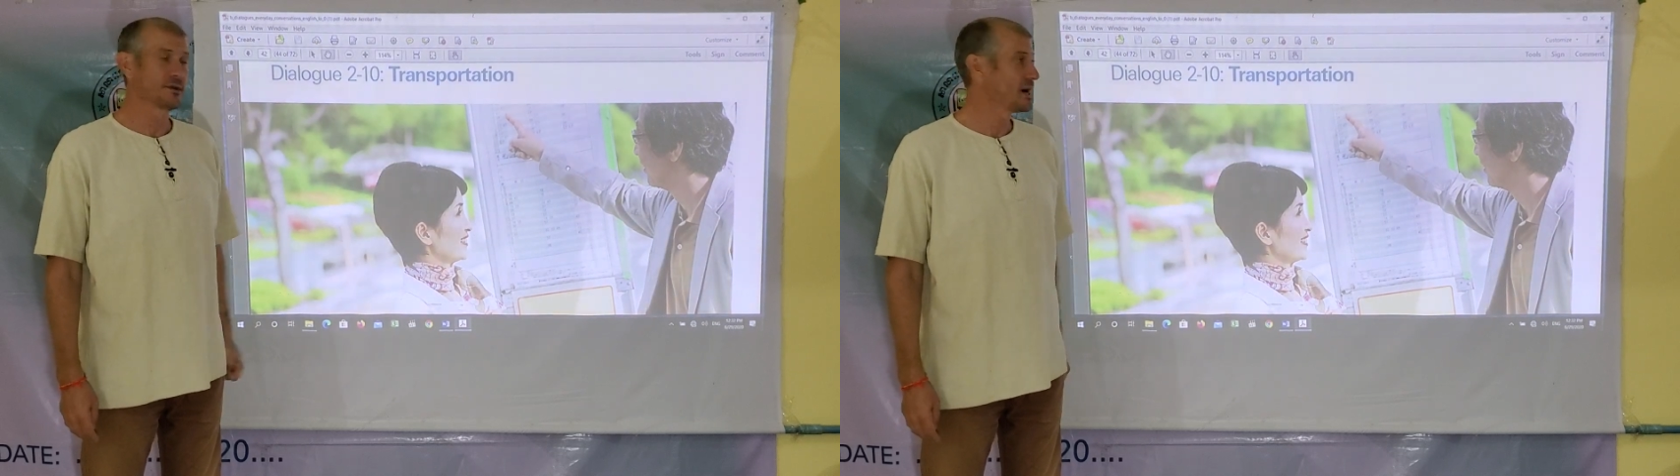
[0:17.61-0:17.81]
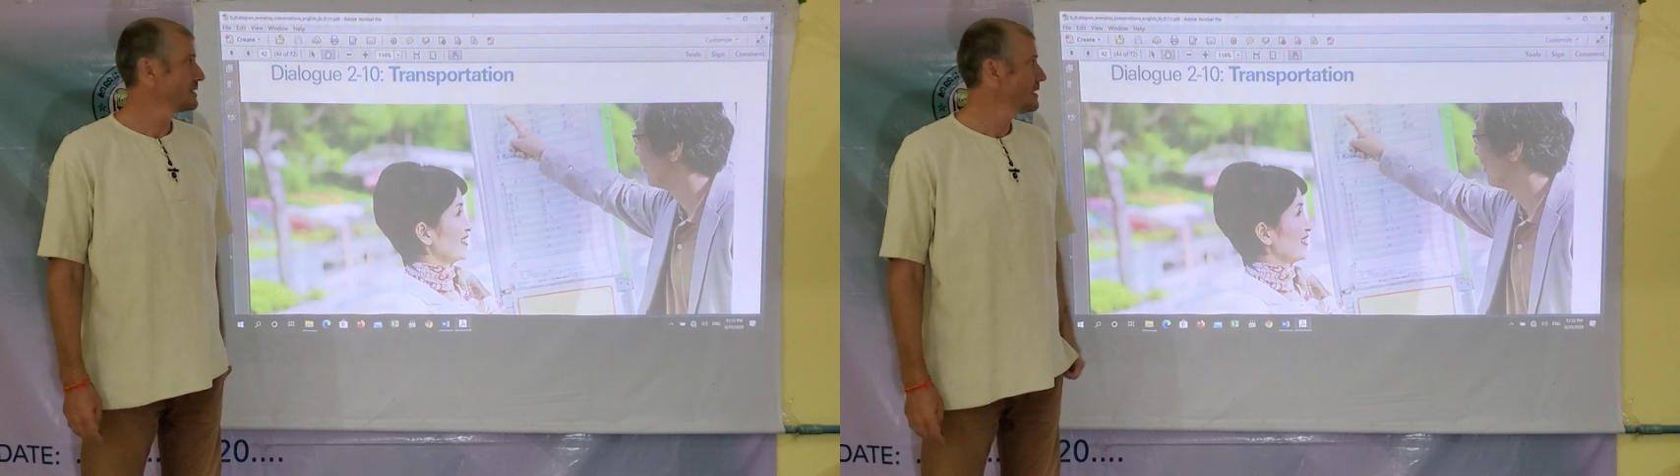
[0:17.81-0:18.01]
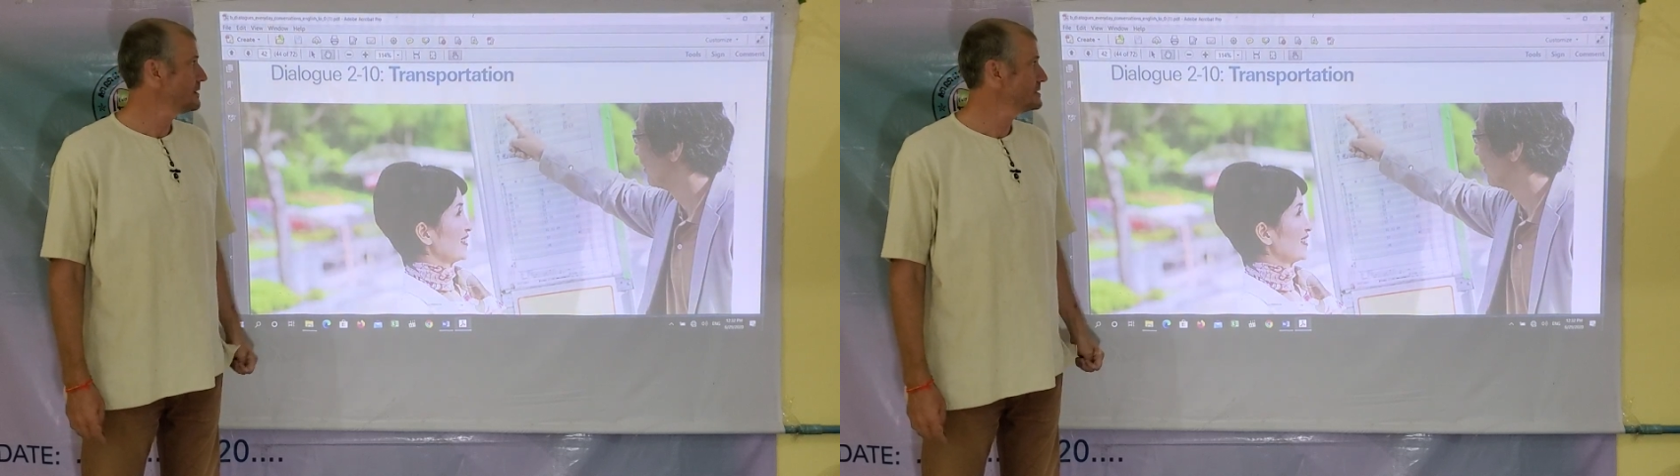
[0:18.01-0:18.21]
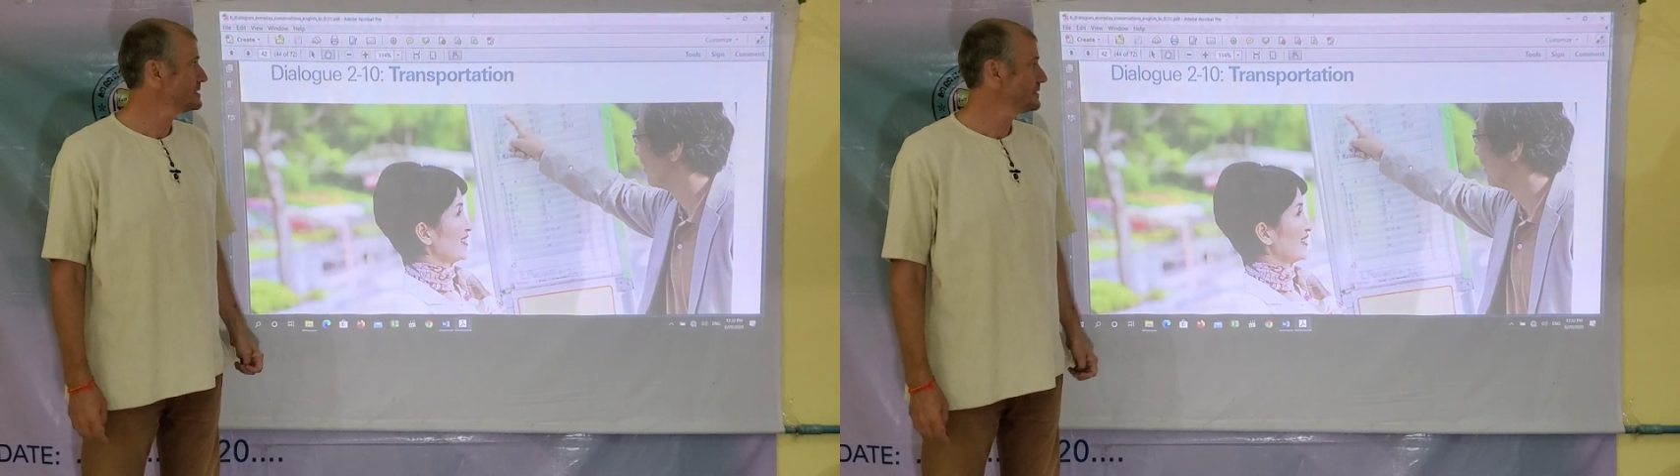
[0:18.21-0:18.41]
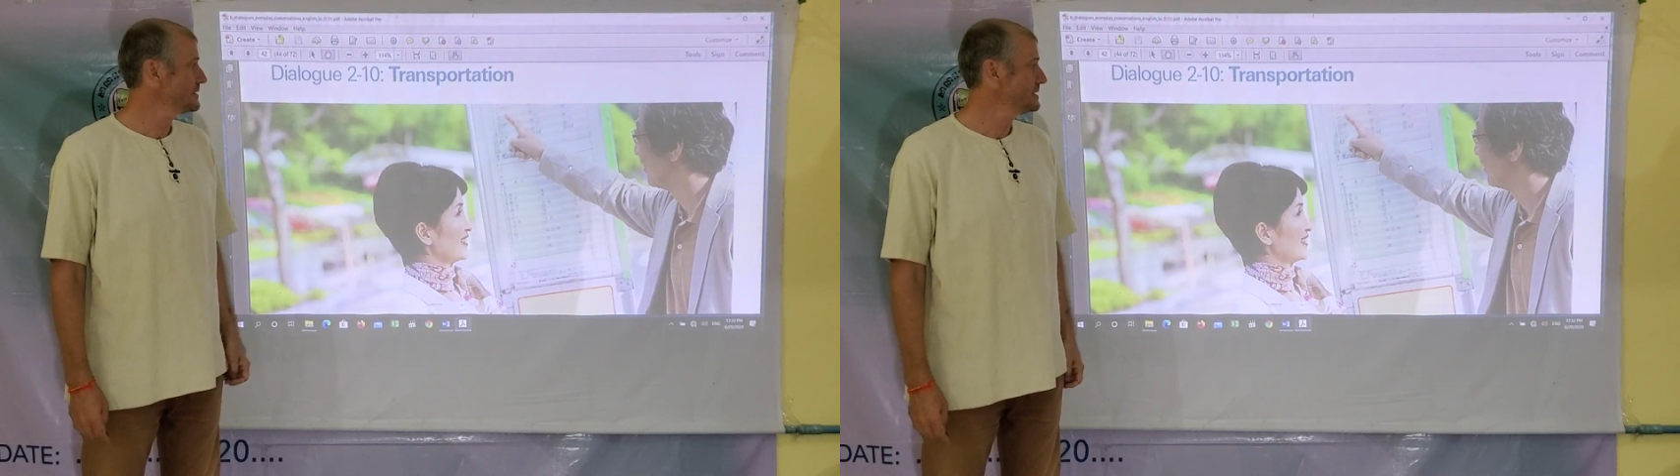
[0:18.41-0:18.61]
dialogue
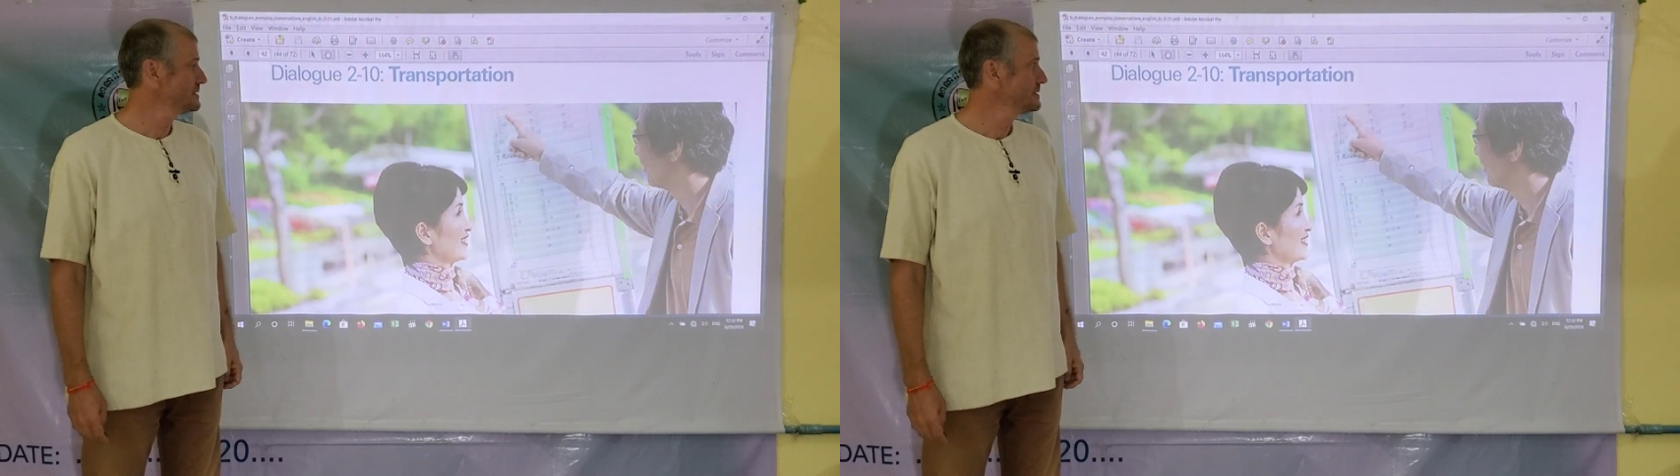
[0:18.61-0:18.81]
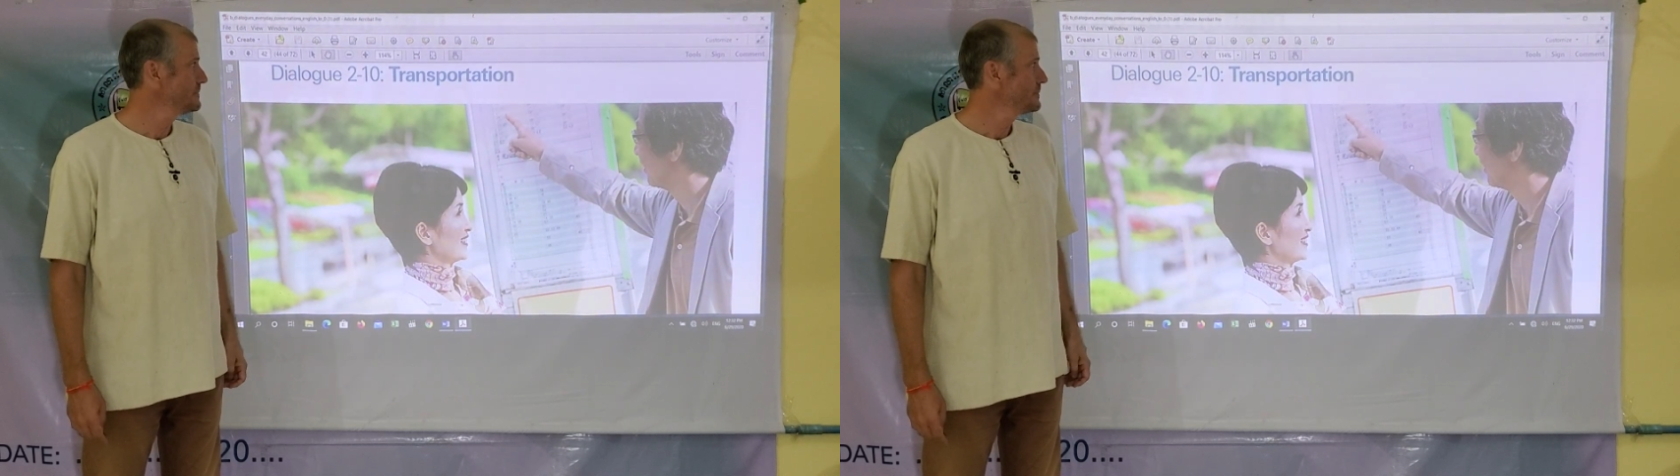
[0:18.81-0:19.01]
series,